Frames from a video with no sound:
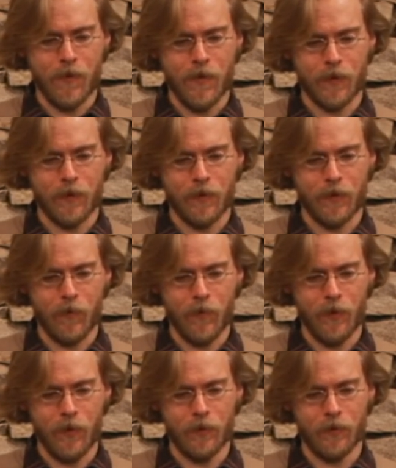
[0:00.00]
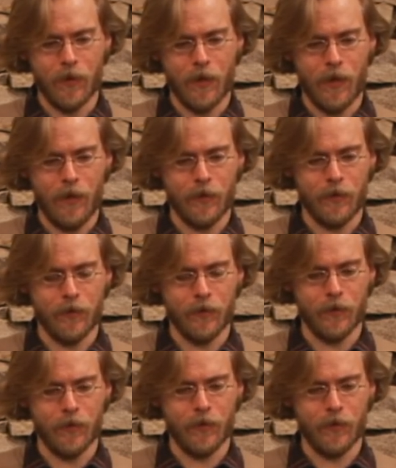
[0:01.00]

they can come in and,